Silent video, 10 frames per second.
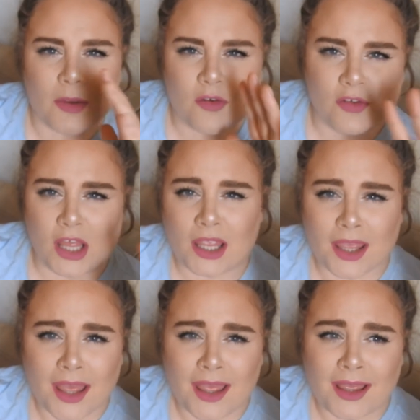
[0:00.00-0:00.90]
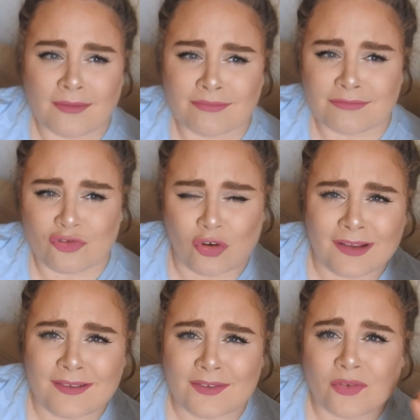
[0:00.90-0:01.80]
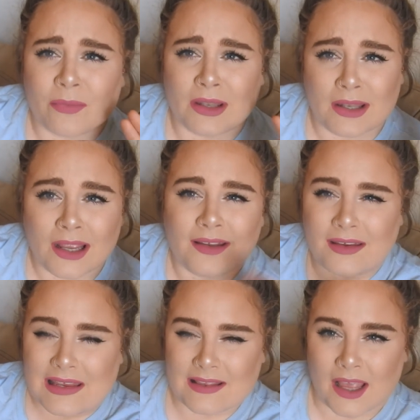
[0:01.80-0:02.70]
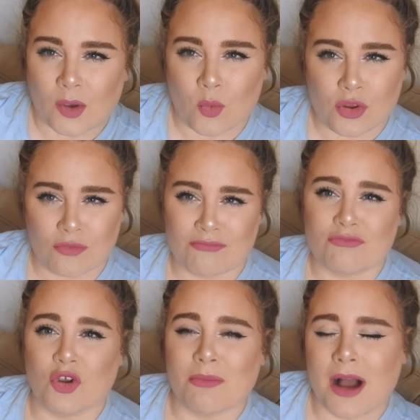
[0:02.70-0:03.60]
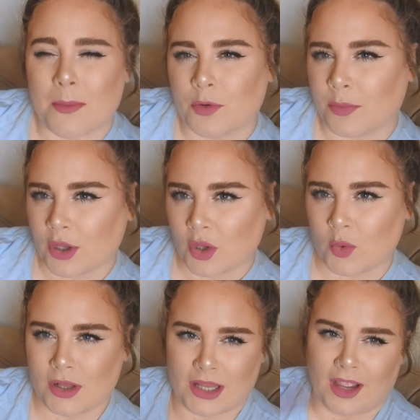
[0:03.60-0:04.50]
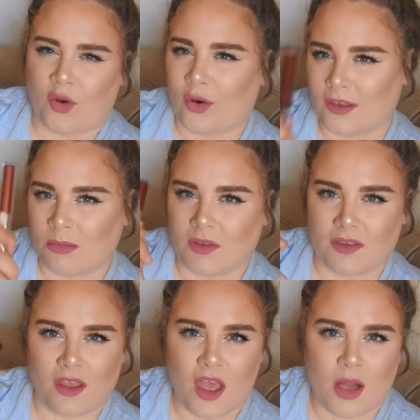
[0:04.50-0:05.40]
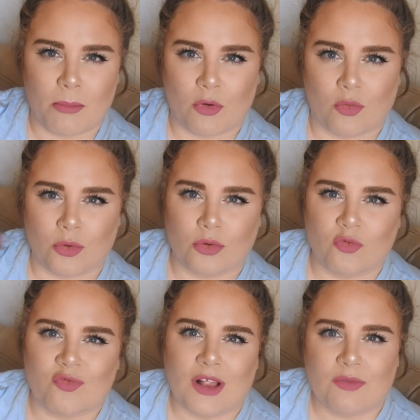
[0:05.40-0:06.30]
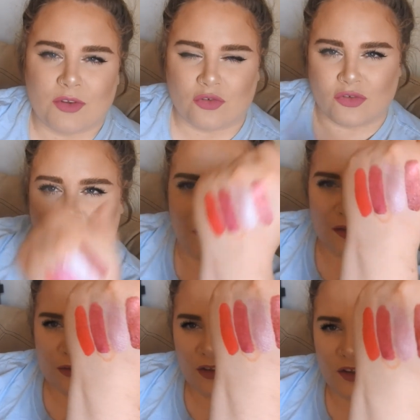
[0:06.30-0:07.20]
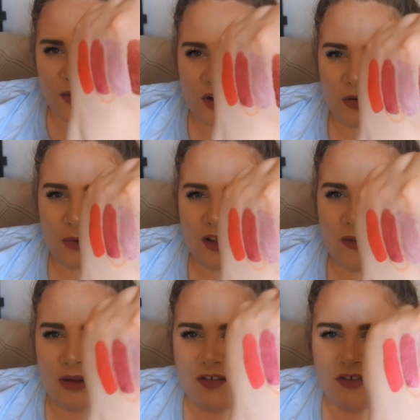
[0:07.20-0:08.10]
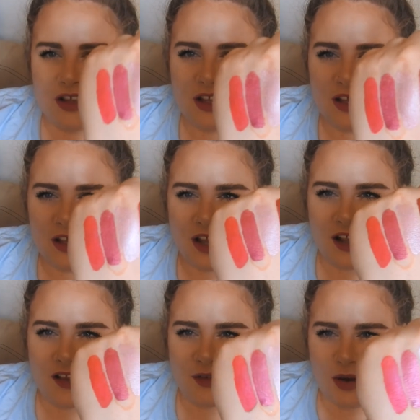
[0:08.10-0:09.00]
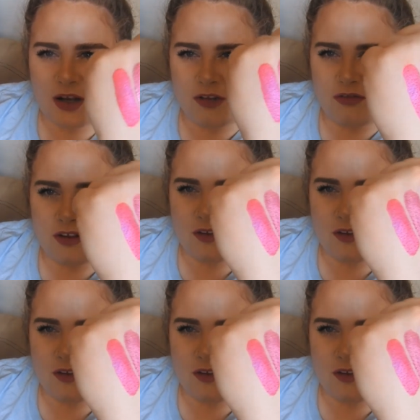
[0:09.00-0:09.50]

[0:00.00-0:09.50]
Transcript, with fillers: me of like dresses from the 90s, like when your mom would put you in that Christmas maroon velvet dress. This is what it reminds me of. And that's quite lovely.